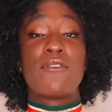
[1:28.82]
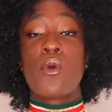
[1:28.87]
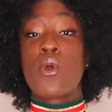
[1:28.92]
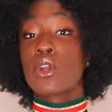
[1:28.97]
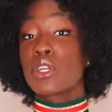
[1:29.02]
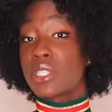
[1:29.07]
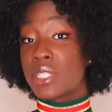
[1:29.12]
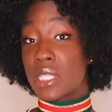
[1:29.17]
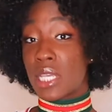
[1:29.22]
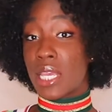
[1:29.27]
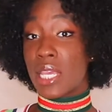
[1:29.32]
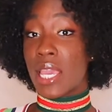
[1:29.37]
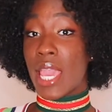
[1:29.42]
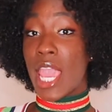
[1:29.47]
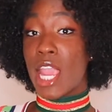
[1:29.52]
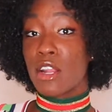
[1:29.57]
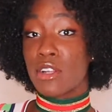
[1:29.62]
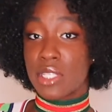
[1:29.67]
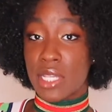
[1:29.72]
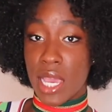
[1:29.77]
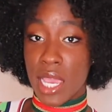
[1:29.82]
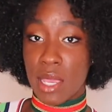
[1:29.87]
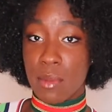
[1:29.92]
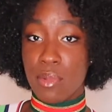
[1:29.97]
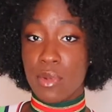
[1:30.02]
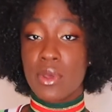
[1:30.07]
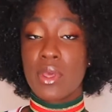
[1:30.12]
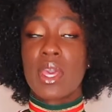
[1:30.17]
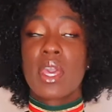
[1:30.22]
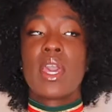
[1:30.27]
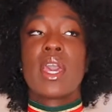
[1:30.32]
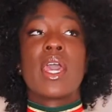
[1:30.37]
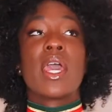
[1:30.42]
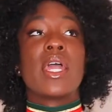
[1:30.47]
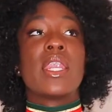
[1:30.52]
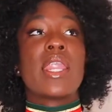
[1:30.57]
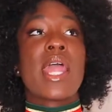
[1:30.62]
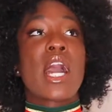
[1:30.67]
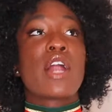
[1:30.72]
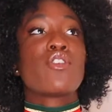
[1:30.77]
4C hair type.
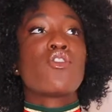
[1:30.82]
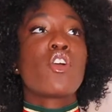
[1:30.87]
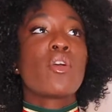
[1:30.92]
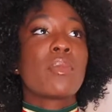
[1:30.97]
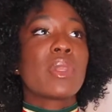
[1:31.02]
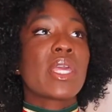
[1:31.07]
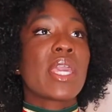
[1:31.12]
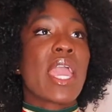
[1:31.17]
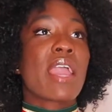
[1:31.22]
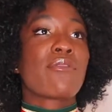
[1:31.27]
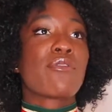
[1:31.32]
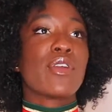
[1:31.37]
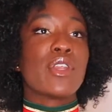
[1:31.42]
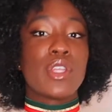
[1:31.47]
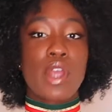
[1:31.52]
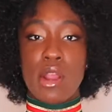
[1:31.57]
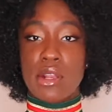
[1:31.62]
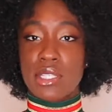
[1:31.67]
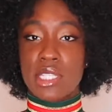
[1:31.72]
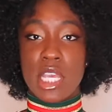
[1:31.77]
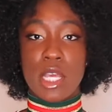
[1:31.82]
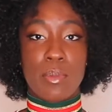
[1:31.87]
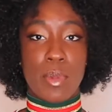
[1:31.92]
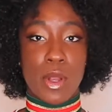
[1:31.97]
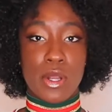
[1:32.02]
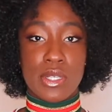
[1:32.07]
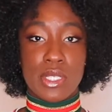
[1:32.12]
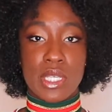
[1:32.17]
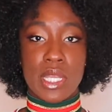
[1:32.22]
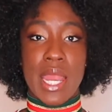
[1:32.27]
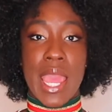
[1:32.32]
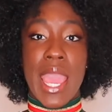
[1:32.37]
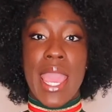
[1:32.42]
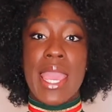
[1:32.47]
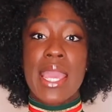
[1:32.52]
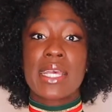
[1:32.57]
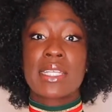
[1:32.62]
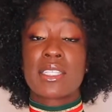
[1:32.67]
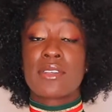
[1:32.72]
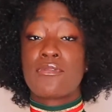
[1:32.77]
Now, normally every dark-skinned person
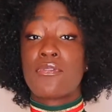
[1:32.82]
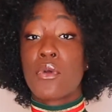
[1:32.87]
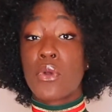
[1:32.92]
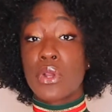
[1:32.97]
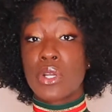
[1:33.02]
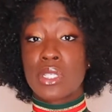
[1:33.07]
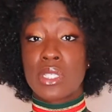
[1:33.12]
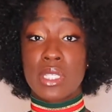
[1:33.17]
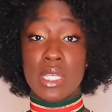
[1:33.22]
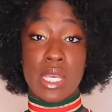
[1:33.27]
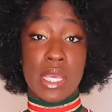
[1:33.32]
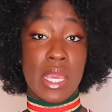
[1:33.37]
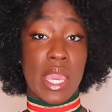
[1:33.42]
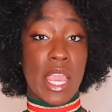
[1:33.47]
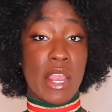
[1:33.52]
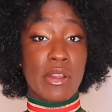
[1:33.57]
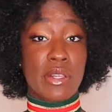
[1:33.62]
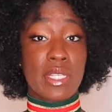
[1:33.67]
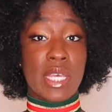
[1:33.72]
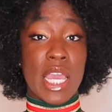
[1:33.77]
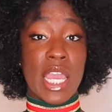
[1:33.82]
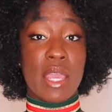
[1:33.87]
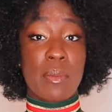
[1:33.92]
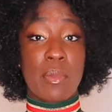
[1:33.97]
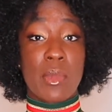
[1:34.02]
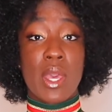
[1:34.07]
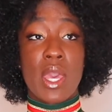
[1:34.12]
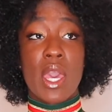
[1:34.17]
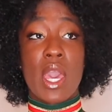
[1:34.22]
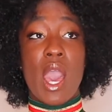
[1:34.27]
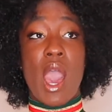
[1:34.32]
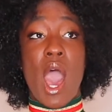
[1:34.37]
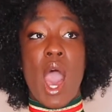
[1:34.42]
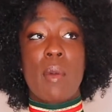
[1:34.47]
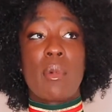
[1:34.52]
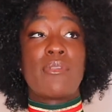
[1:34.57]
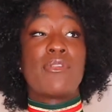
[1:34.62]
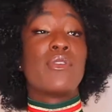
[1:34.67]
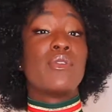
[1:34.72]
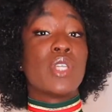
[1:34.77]
has 4C hair type.
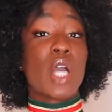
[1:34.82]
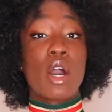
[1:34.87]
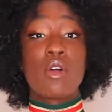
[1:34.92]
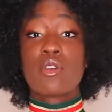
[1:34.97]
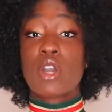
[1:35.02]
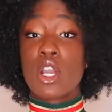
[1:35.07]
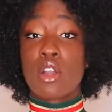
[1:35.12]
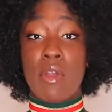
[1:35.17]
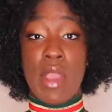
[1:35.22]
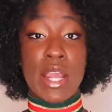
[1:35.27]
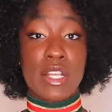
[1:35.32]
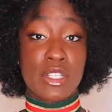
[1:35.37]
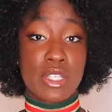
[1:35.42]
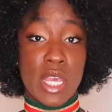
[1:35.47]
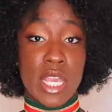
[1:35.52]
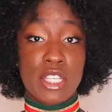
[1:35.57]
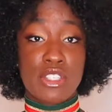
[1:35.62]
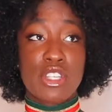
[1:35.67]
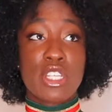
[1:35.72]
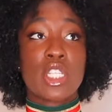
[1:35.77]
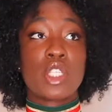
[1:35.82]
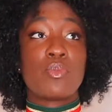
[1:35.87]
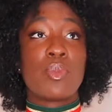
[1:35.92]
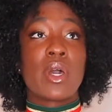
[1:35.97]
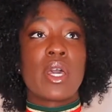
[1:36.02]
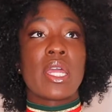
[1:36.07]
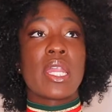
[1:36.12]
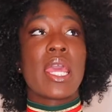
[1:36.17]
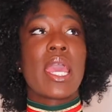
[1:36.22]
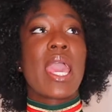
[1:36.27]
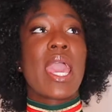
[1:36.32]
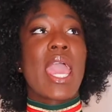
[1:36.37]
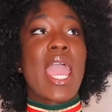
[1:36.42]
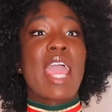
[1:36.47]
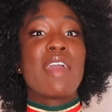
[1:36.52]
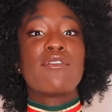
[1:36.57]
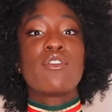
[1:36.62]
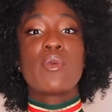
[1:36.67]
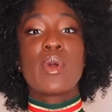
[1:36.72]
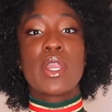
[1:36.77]
If you don't, congratulations, but
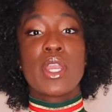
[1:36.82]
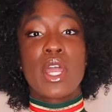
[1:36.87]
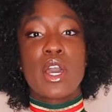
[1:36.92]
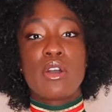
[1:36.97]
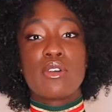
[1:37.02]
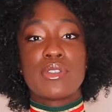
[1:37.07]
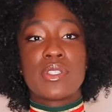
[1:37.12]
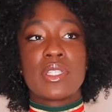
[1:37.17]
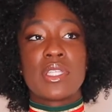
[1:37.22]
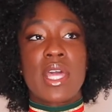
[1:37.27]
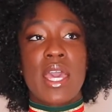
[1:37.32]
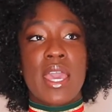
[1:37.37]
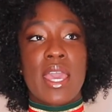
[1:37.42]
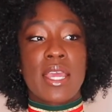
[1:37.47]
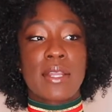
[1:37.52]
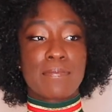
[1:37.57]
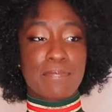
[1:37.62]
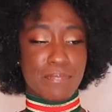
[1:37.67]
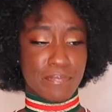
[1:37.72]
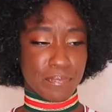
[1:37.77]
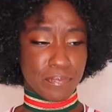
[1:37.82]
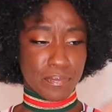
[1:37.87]
everyone knows that